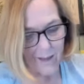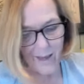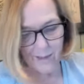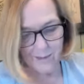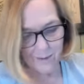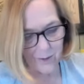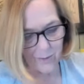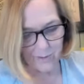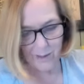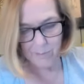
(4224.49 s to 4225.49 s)

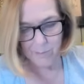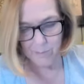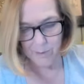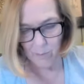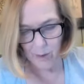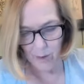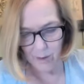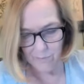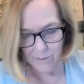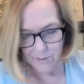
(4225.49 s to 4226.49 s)
acetone, like, but
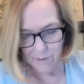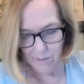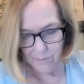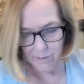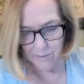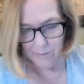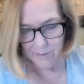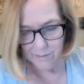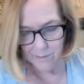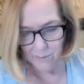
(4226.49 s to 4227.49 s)
beware, if it's not real,
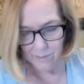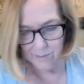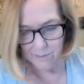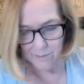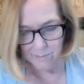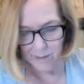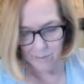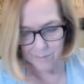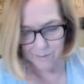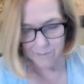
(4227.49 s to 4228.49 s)
it's going to
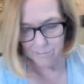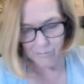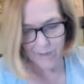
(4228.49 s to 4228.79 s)
melt it.